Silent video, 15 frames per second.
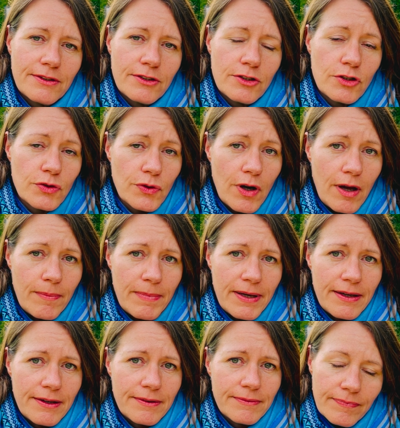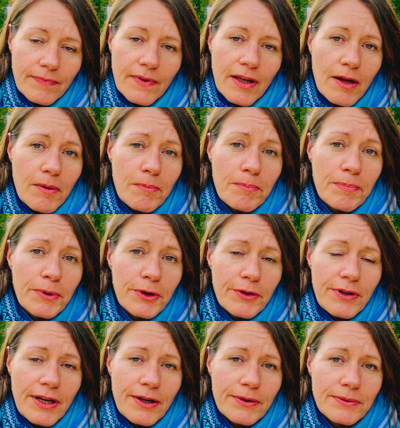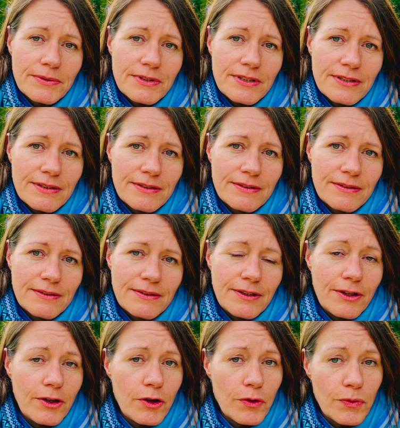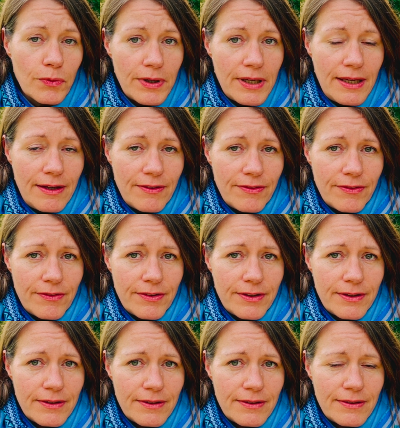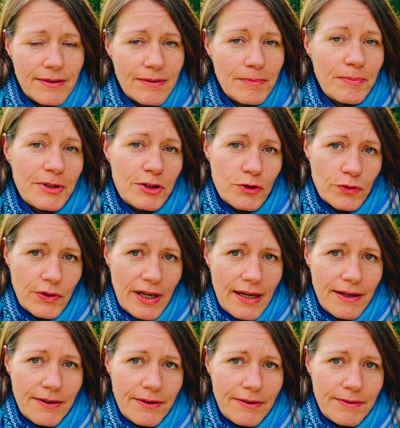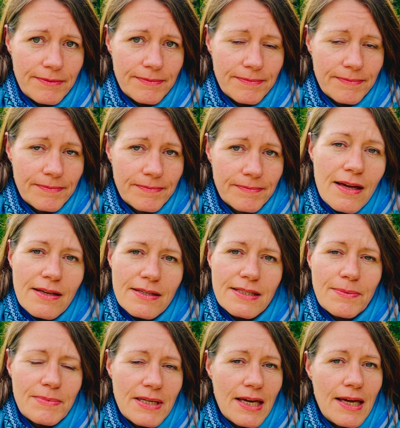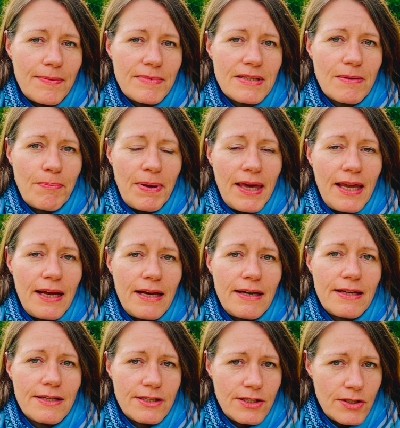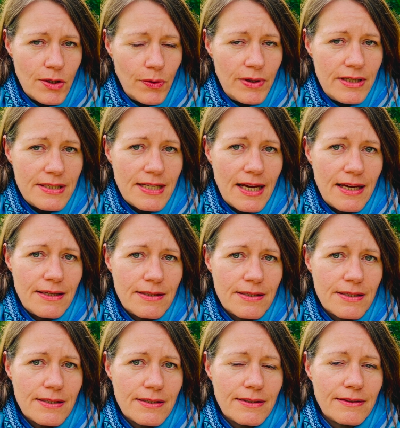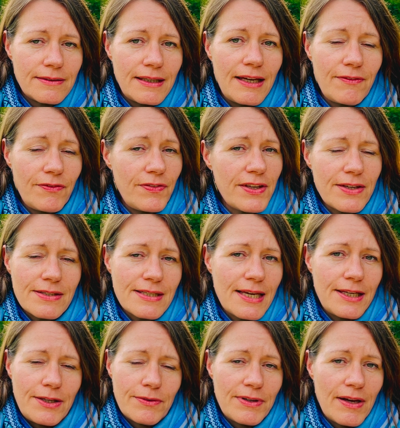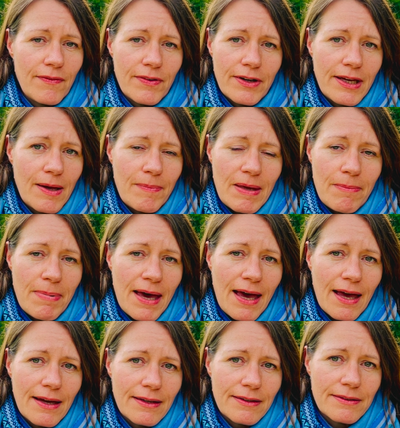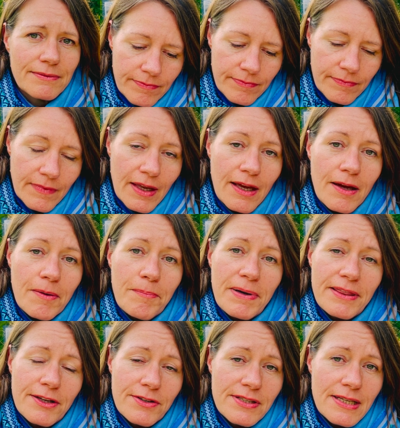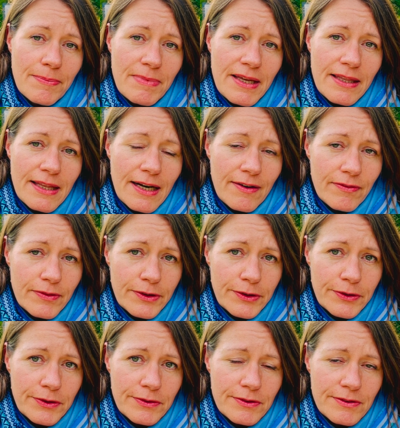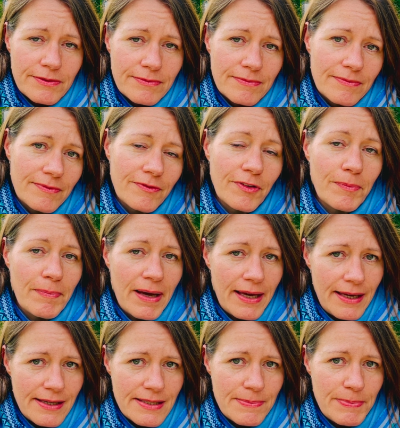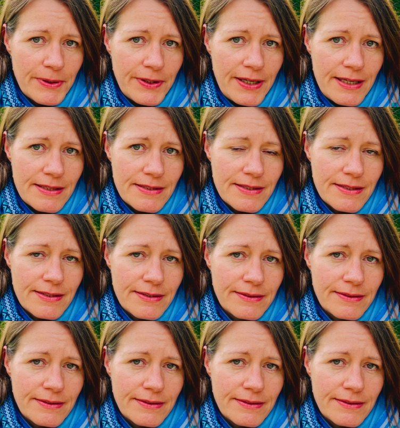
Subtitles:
trauma, burnout, grief, betrayal. Sometimes the pain is so intense, it feels like you're never coming back. But there's something that I've learned from my experience